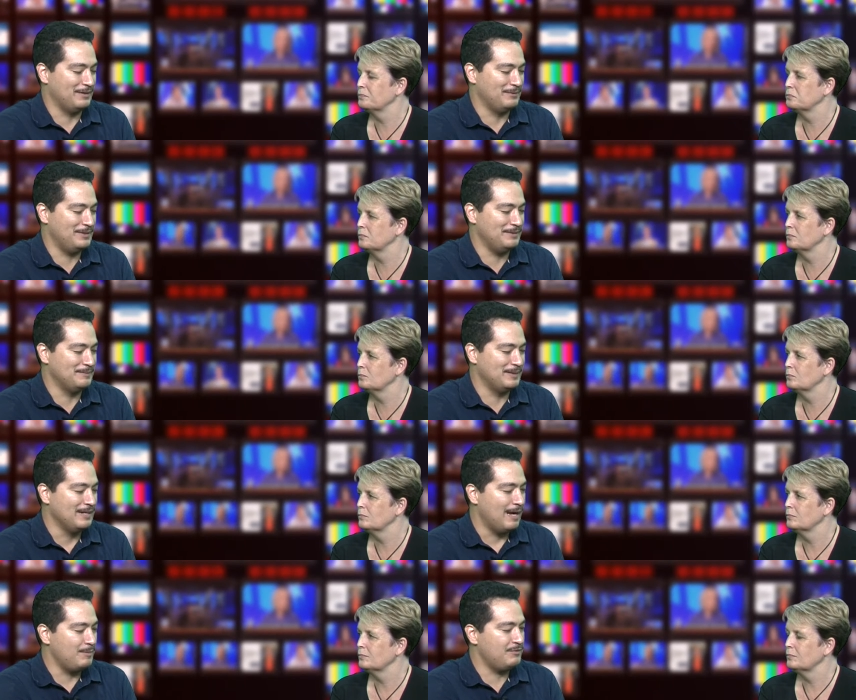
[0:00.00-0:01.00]
Speaker 1: with you, but
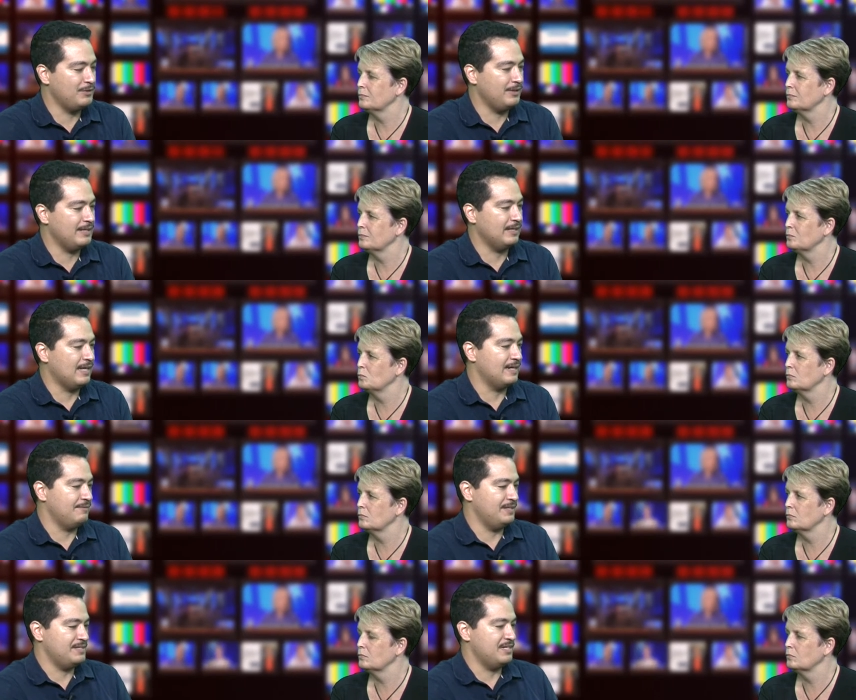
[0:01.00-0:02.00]
I mean, if you look at a lot of
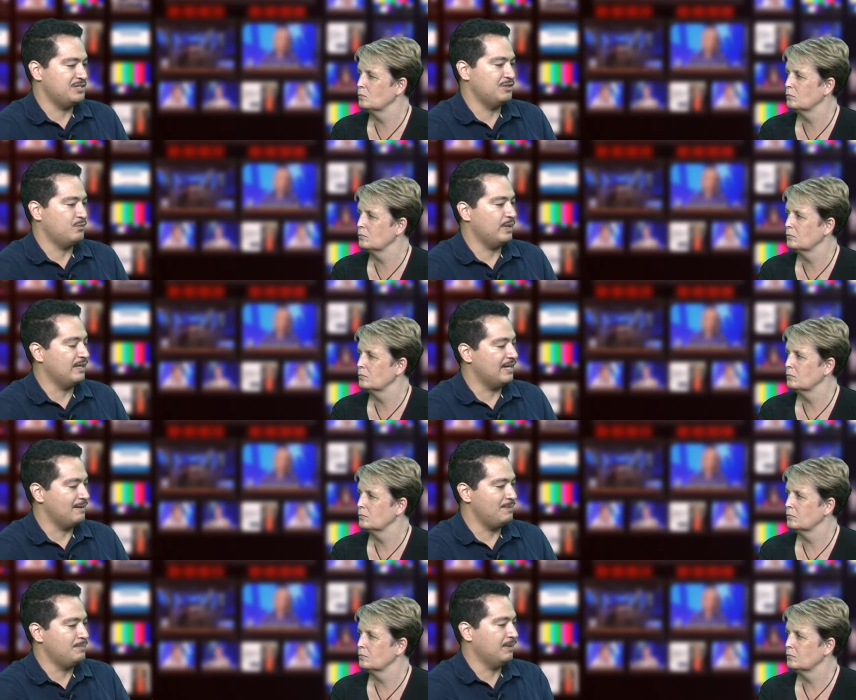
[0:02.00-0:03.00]
the attention of why a lot of
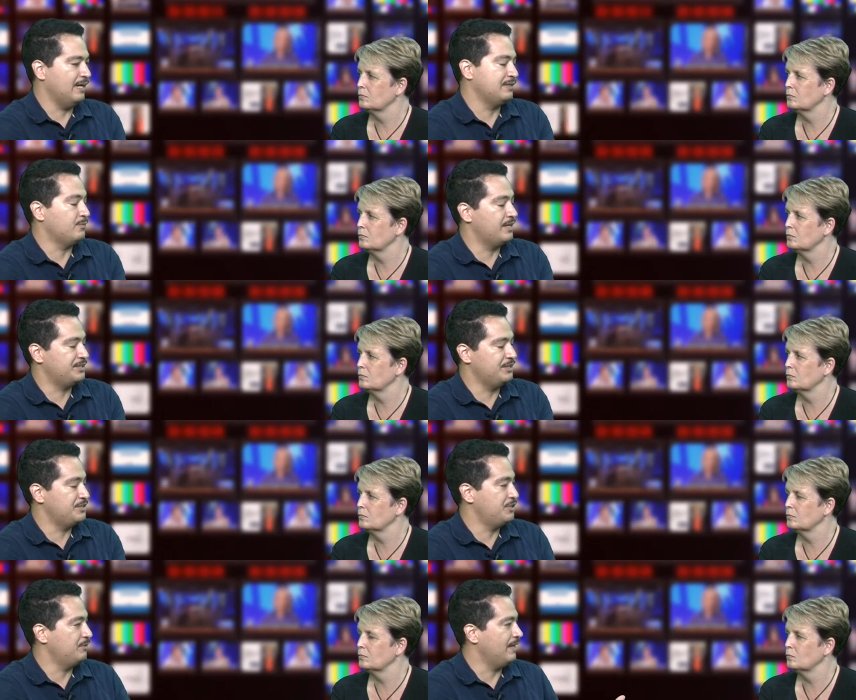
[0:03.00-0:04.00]
people liked watching a
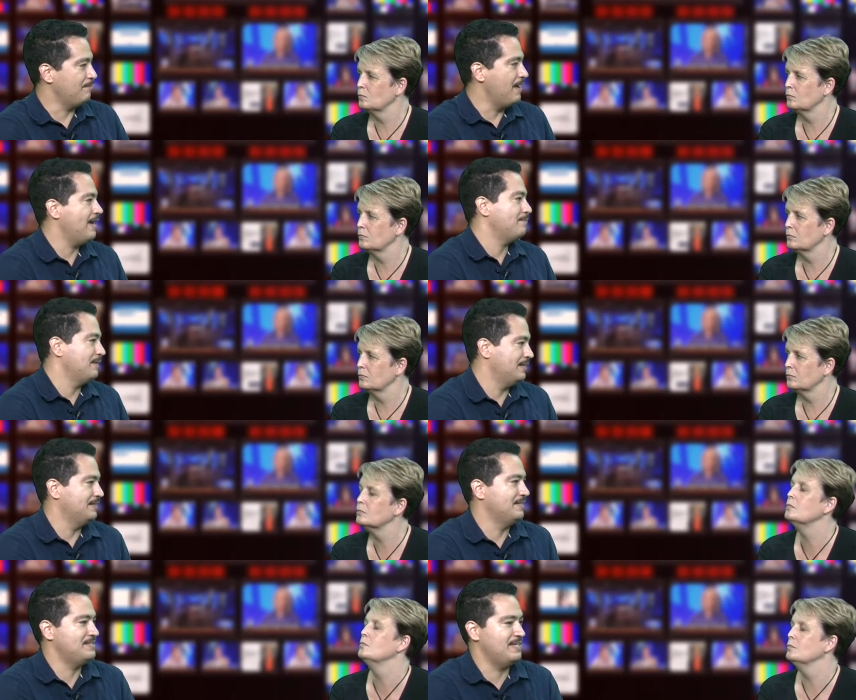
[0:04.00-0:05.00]
show like Mad Men, in
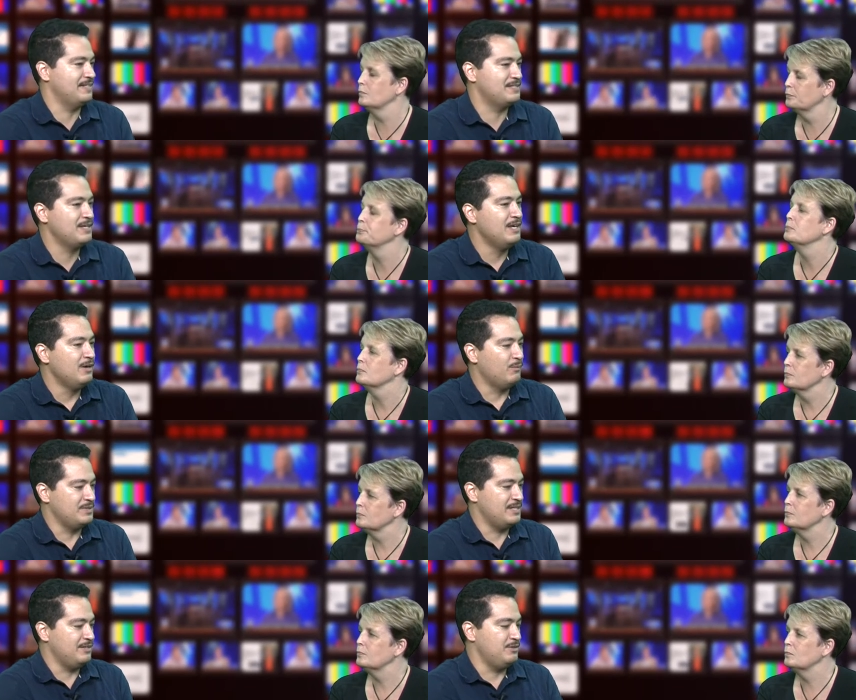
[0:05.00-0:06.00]
mm-hmm. a sense, was
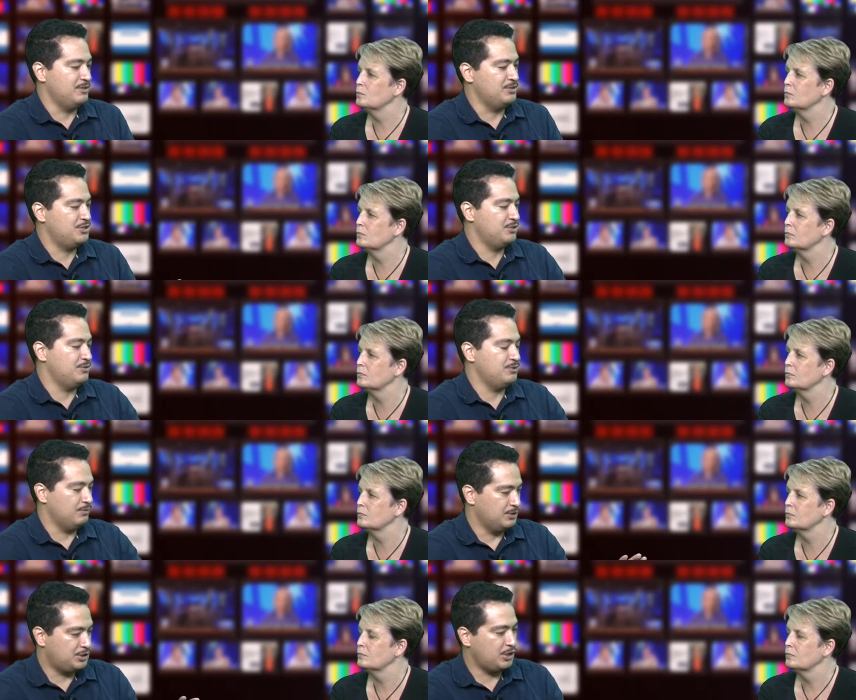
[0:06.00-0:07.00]
that you could sh-
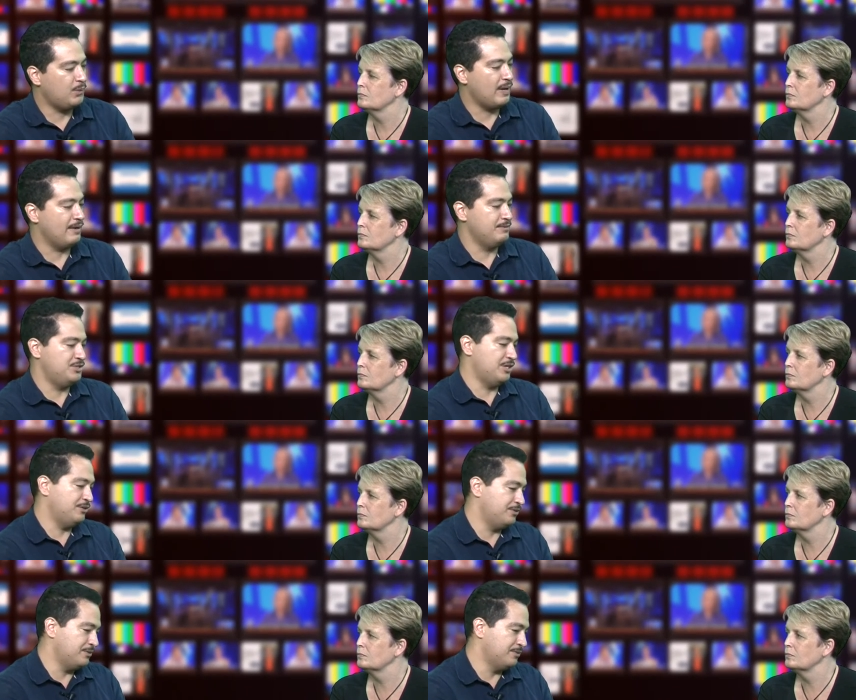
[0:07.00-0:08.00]
show how
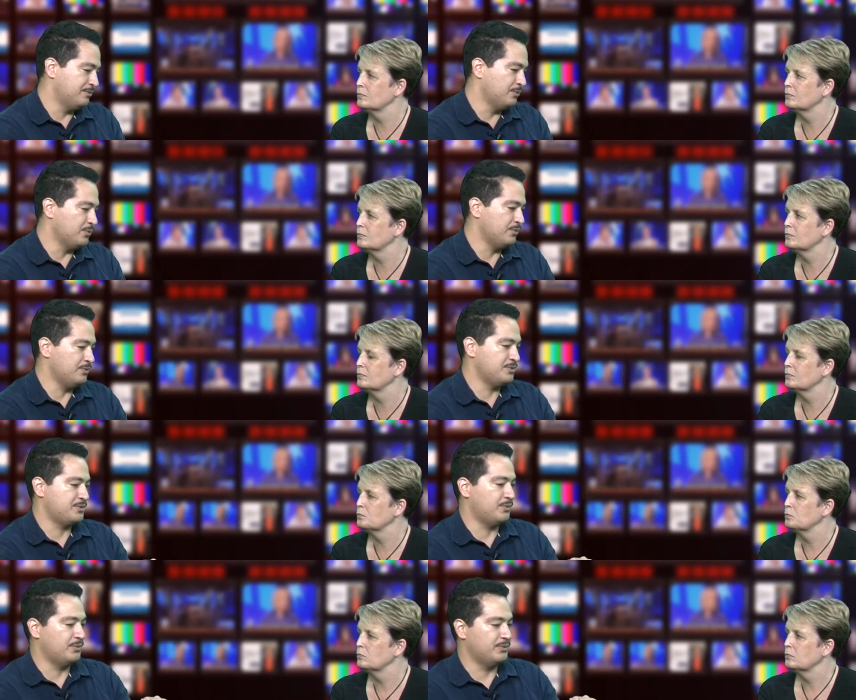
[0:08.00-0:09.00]
gender roles
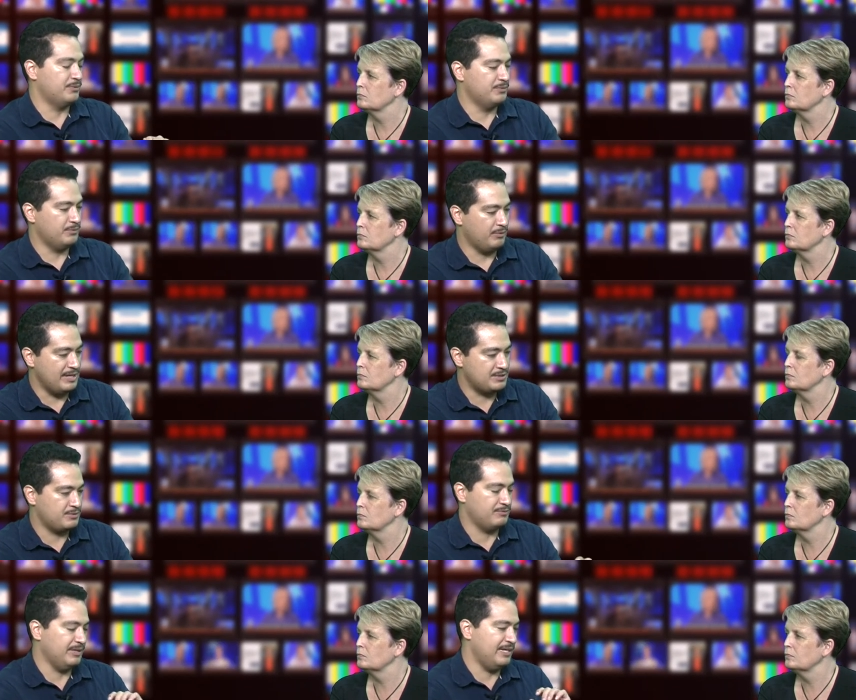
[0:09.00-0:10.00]
or race
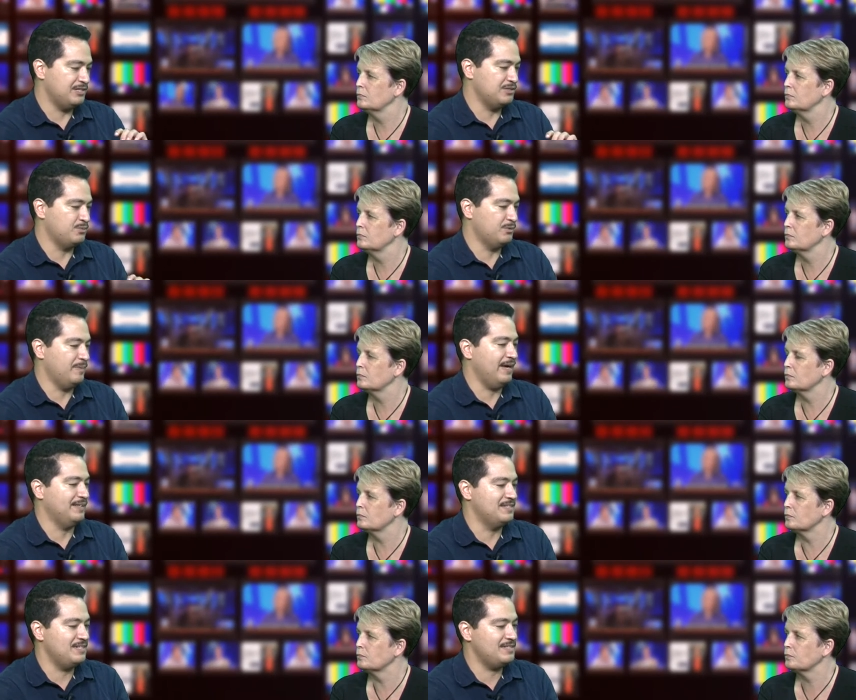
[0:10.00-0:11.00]
relations were back in the
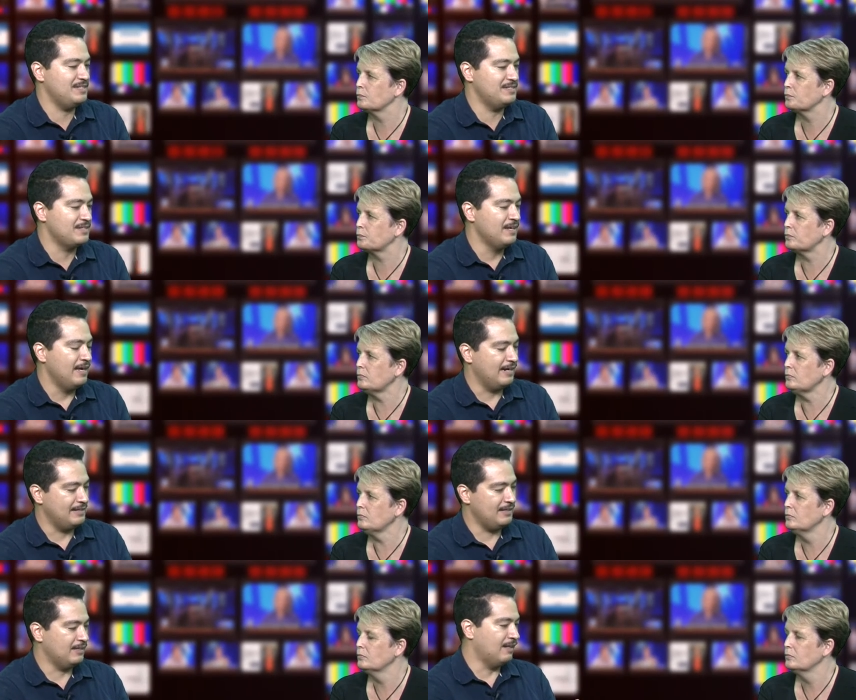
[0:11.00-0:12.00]
60s. And I
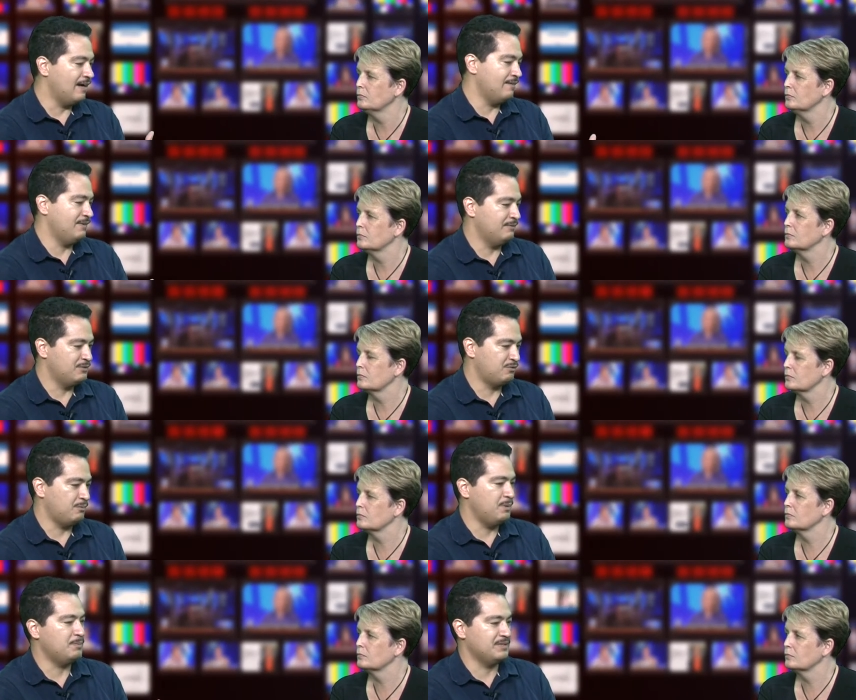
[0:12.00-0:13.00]
think a lot of it was for
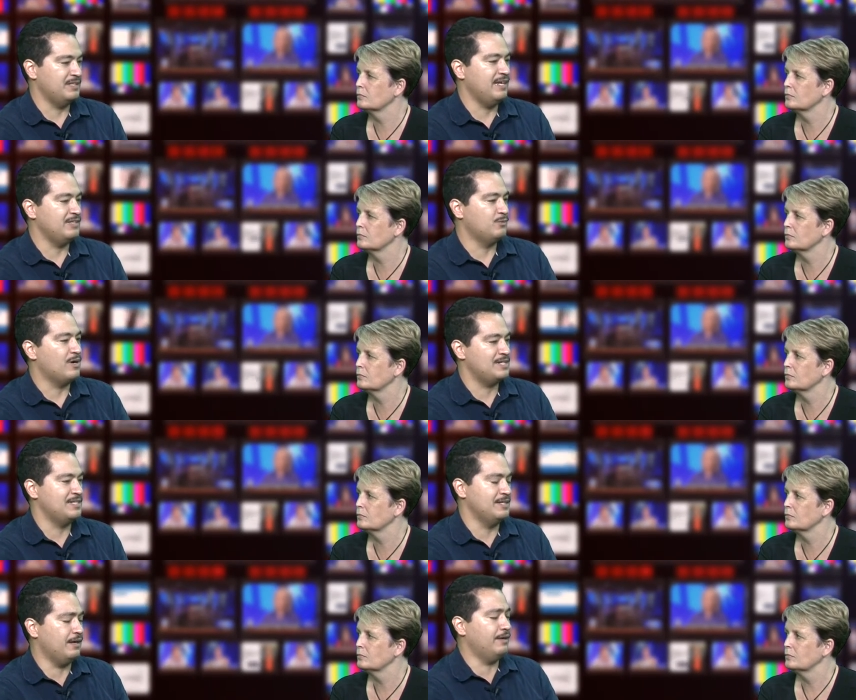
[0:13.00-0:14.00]
people today to watch
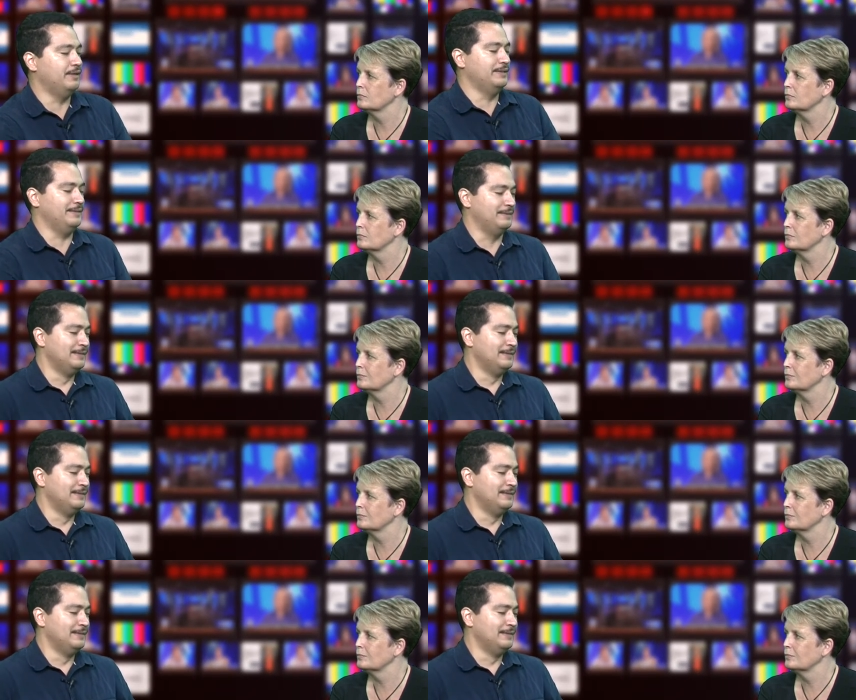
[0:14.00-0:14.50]
that, oh,